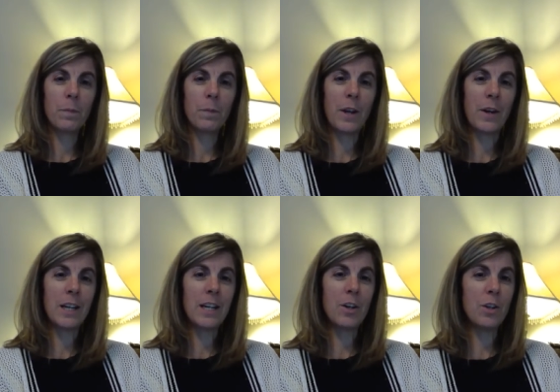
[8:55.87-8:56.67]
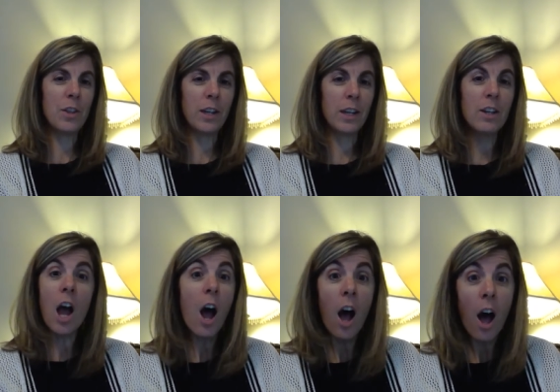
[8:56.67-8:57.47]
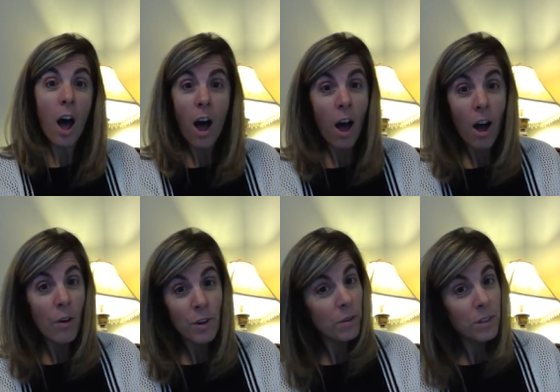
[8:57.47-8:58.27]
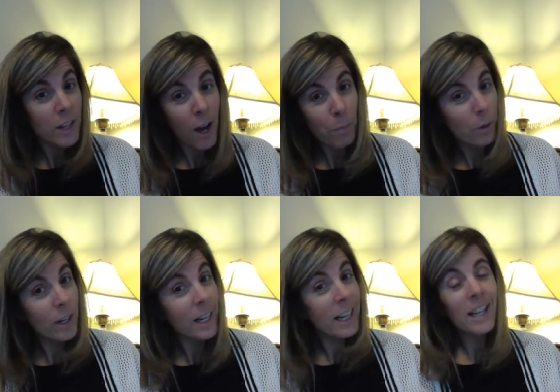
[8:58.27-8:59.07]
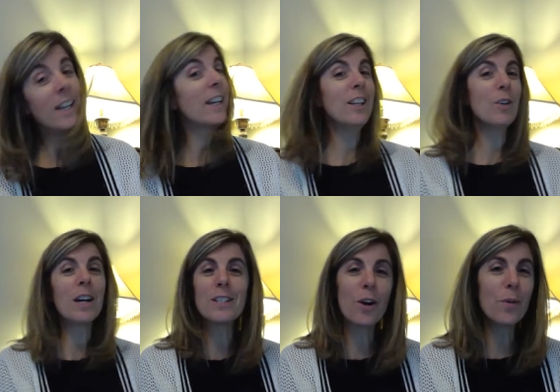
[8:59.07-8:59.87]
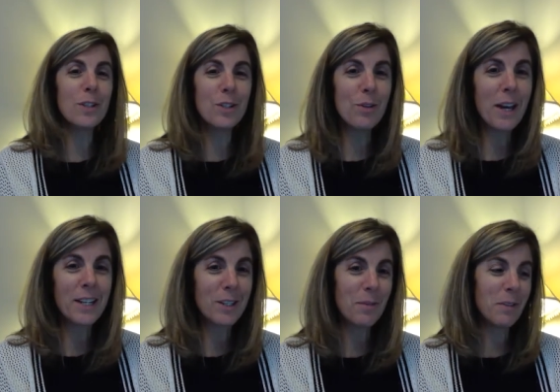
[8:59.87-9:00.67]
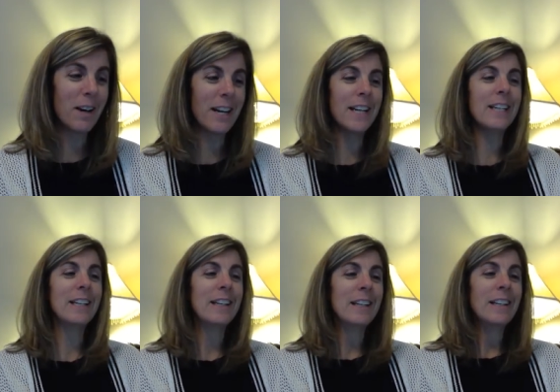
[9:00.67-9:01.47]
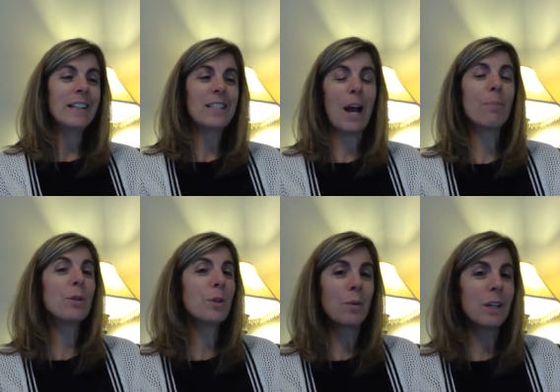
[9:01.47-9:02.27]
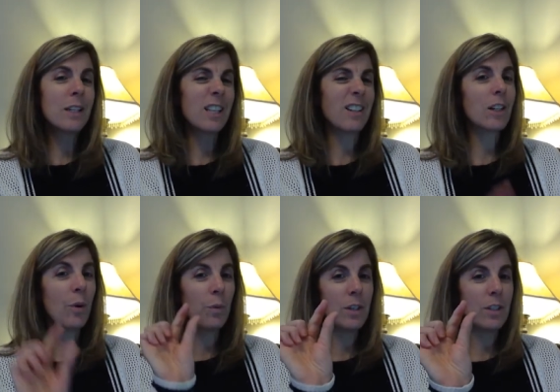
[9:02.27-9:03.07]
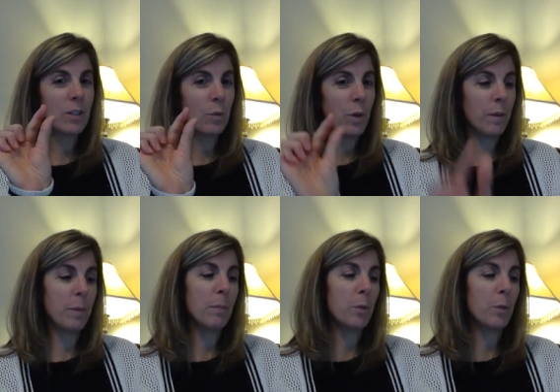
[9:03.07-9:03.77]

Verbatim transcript: Now I can hear you thinking, no, don't stop reading. You guys always do that to me, right? Chapter 26. I'll read just a wee bit